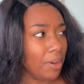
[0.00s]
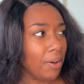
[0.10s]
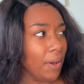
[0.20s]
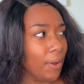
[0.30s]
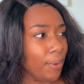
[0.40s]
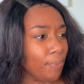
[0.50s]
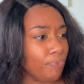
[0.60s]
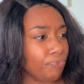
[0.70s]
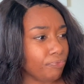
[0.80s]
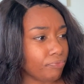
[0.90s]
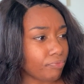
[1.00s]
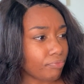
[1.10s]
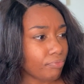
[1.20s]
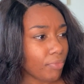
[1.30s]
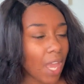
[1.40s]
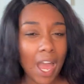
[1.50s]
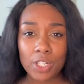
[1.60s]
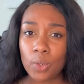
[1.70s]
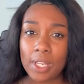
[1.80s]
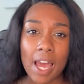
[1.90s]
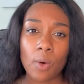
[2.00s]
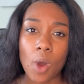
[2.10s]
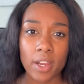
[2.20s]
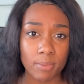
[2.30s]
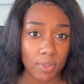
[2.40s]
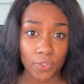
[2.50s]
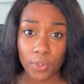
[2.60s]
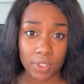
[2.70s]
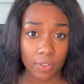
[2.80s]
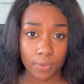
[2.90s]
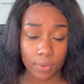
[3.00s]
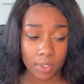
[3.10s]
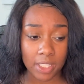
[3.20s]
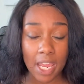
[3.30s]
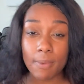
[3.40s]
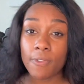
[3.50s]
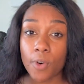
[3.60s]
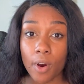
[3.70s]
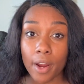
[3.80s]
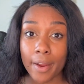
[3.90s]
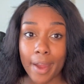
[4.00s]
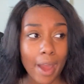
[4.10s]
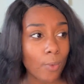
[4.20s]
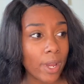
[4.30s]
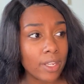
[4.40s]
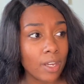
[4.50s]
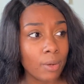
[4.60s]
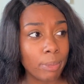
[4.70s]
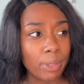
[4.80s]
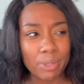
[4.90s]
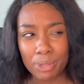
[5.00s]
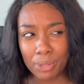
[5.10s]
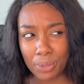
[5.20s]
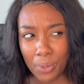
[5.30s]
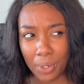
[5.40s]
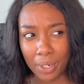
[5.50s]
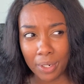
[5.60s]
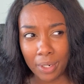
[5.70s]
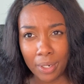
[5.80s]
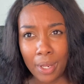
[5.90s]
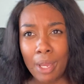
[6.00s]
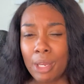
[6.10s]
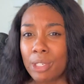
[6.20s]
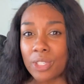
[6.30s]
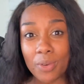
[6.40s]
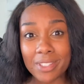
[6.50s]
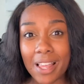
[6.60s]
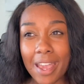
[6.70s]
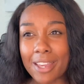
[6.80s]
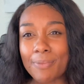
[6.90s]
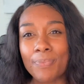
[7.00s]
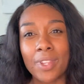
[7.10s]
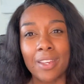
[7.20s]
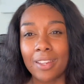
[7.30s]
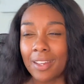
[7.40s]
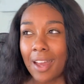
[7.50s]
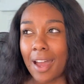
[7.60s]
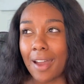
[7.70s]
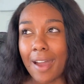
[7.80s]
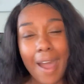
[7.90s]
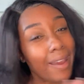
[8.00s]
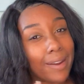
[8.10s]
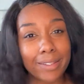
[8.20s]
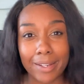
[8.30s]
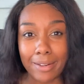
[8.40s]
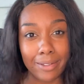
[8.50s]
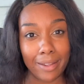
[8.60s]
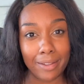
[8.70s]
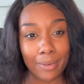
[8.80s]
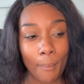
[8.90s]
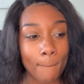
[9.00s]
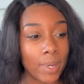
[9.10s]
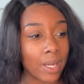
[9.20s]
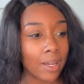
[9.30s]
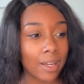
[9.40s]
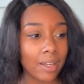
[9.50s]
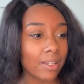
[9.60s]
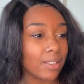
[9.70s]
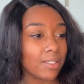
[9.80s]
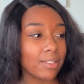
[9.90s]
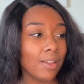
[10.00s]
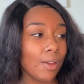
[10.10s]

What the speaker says: I do a lot of walking before the day before, I wake up sore. So it's like, I gotta get out of that, because